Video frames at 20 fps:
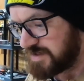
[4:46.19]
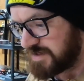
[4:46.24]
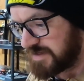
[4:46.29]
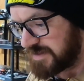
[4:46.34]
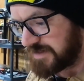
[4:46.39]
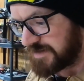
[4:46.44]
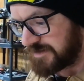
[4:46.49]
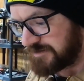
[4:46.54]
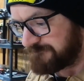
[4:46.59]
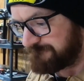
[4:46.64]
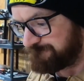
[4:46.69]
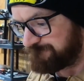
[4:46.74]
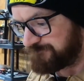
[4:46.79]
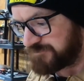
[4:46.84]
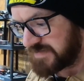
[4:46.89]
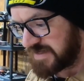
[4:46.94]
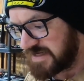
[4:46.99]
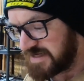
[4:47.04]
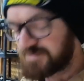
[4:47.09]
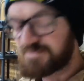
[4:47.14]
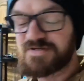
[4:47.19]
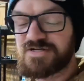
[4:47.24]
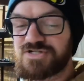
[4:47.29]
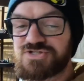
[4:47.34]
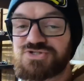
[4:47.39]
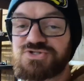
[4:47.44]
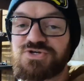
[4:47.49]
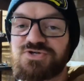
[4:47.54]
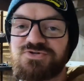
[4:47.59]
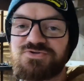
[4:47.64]
I'm gonna
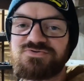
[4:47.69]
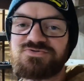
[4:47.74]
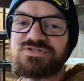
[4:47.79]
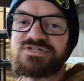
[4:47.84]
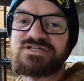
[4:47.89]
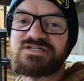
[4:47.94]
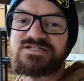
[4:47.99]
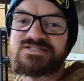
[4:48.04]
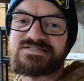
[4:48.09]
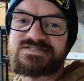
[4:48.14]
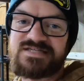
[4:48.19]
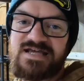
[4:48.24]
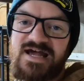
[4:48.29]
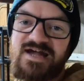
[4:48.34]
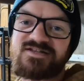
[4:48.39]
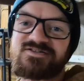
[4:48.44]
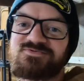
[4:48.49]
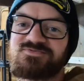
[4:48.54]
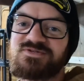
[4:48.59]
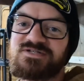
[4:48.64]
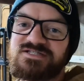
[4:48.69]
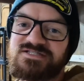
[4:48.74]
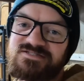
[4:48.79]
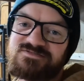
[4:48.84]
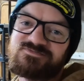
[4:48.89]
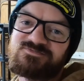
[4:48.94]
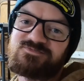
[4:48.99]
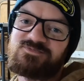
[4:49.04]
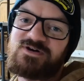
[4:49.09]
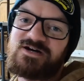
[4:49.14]
show you the exact
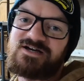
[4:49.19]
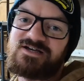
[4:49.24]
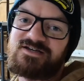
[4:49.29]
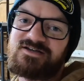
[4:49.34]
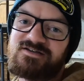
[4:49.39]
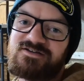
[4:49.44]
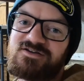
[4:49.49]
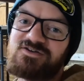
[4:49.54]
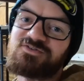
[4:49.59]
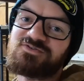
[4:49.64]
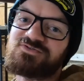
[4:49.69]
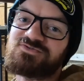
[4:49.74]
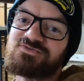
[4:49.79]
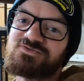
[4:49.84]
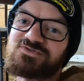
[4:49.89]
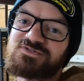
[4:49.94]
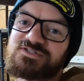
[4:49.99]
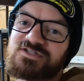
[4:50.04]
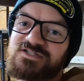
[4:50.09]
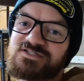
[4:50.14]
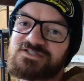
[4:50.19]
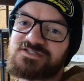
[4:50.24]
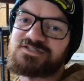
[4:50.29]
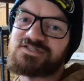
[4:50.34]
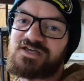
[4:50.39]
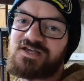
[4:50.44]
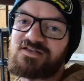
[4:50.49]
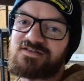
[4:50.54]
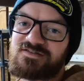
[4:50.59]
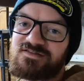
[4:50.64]
reason why I go through such a
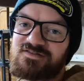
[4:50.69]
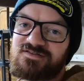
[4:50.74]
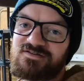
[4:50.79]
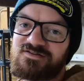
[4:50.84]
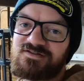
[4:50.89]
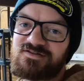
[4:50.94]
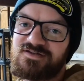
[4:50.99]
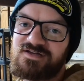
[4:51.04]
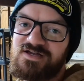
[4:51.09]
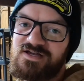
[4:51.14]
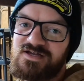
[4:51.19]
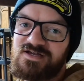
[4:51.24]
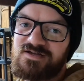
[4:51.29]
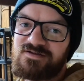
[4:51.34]
lengthy